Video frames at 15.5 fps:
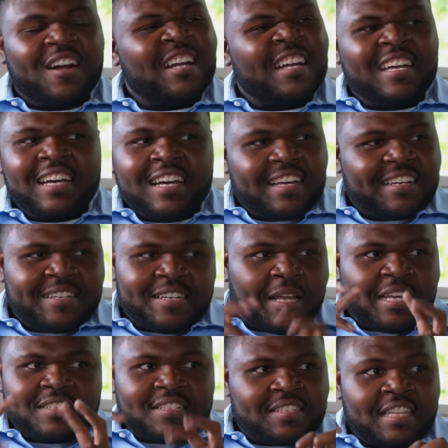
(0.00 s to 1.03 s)
our gut.
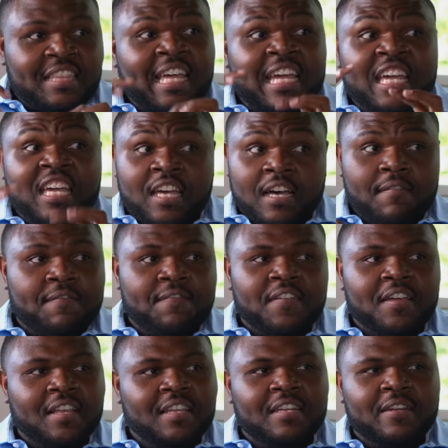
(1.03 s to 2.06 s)
They just say that yeah. gut
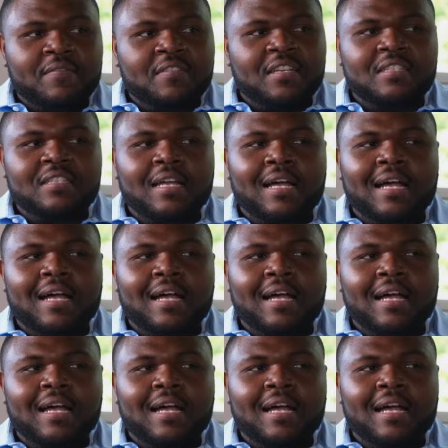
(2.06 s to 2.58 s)
feeling of just